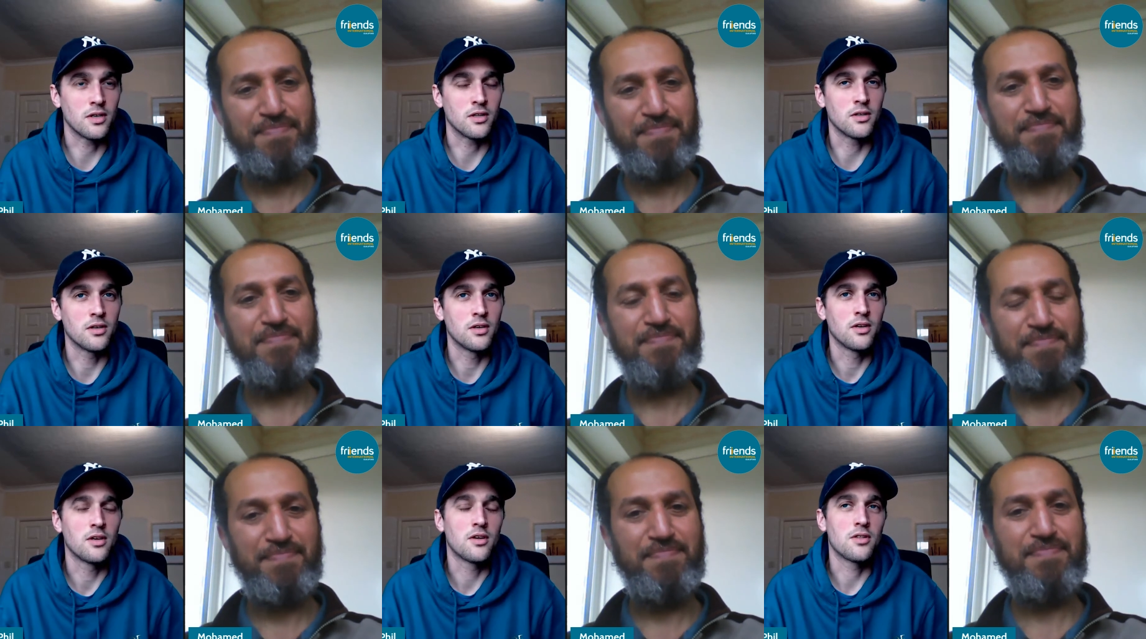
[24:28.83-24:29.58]
Speaker 1: and
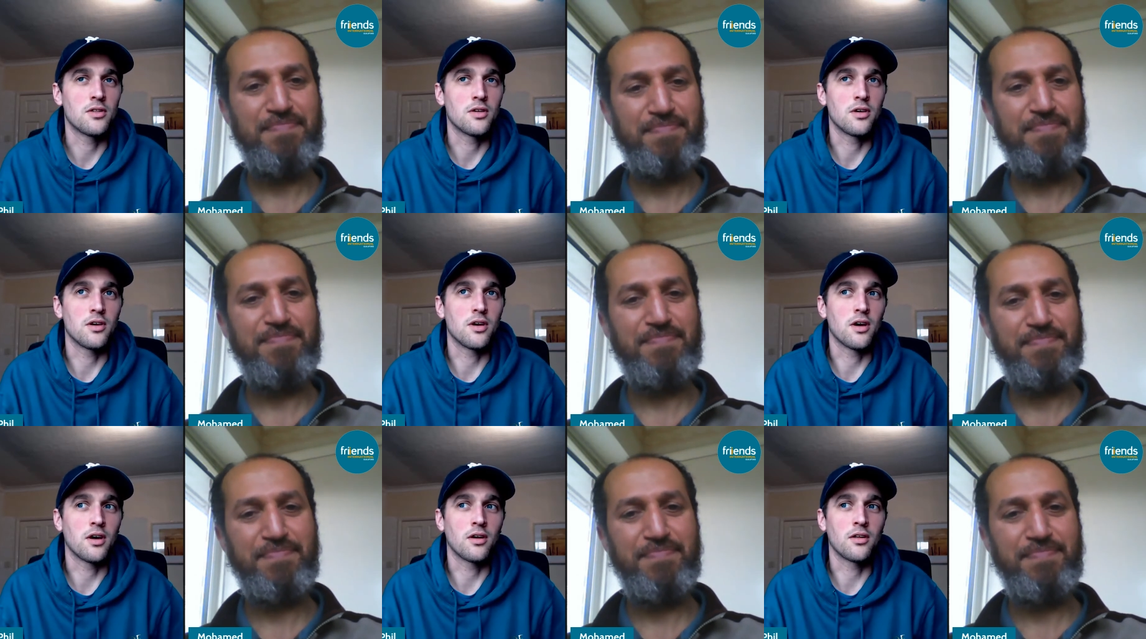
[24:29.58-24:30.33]
the
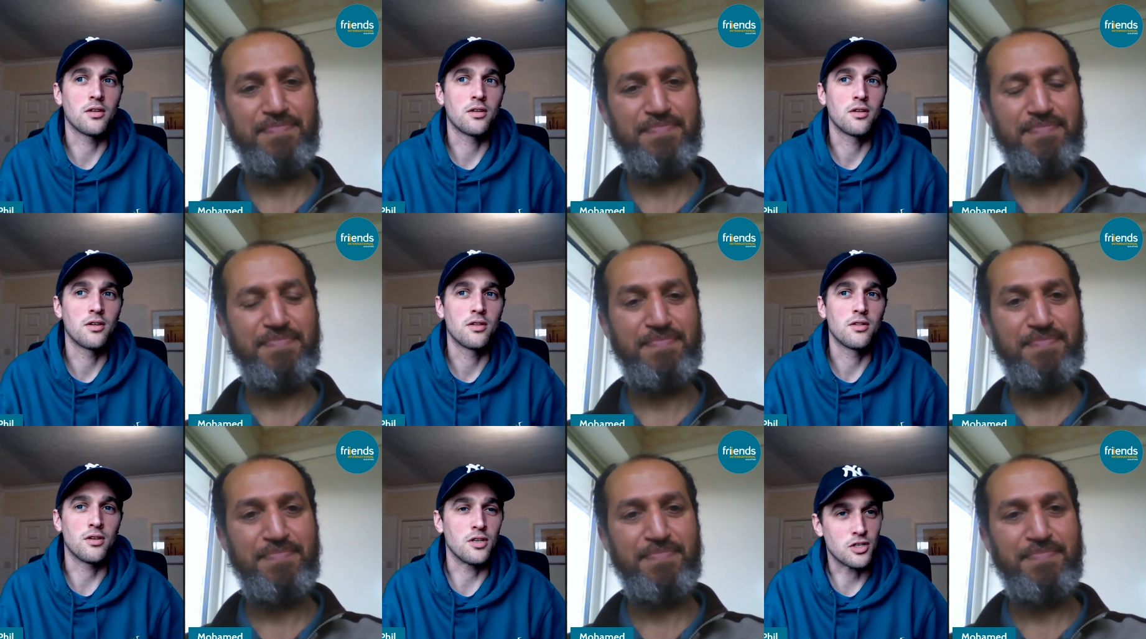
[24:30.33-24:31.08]
uh,
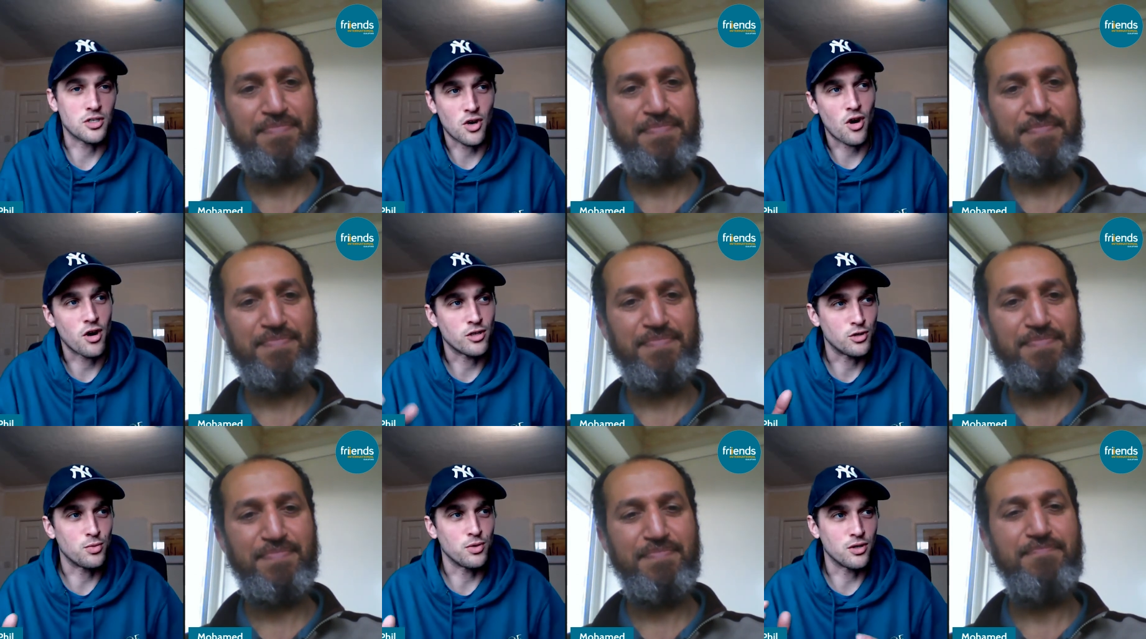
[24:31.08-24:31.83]
the desire
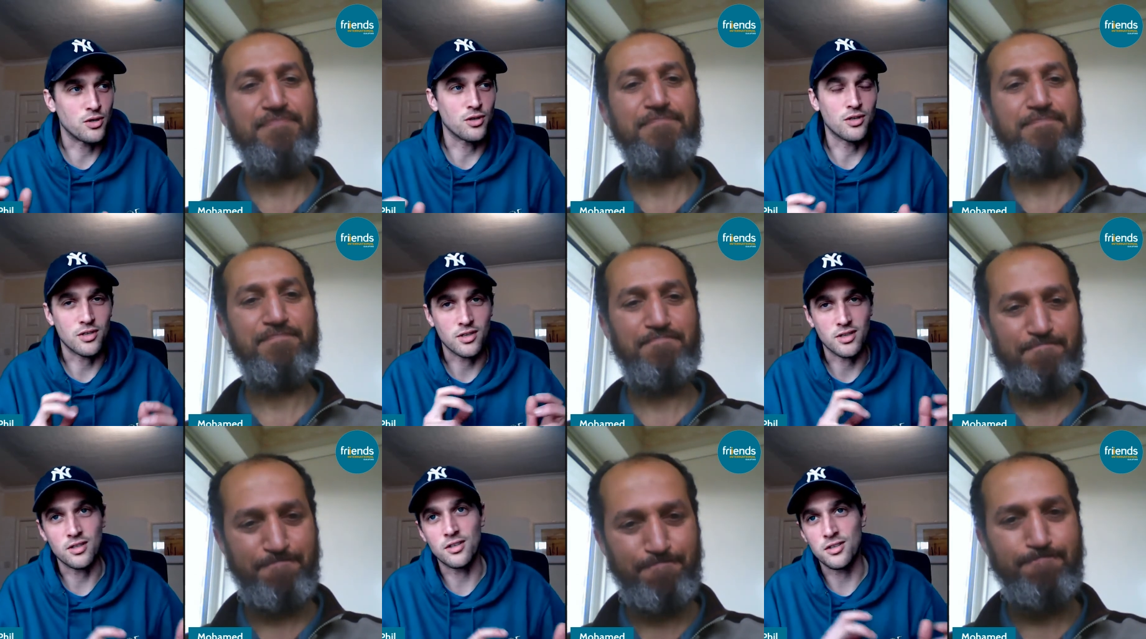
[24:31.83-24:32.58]
to be good
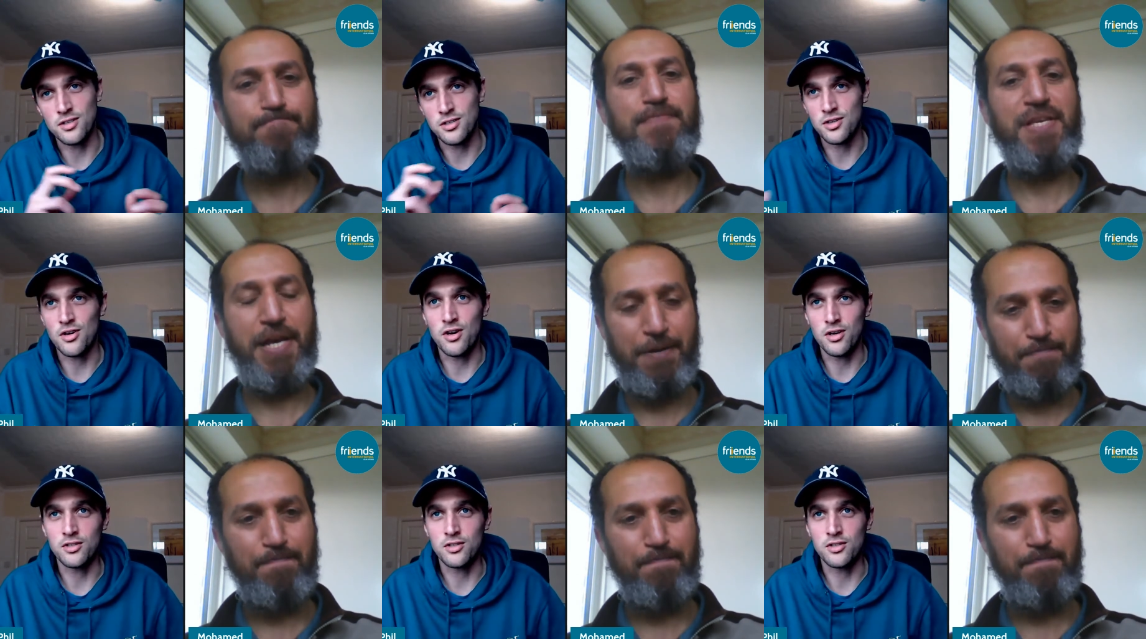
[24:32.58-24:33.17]
and the desire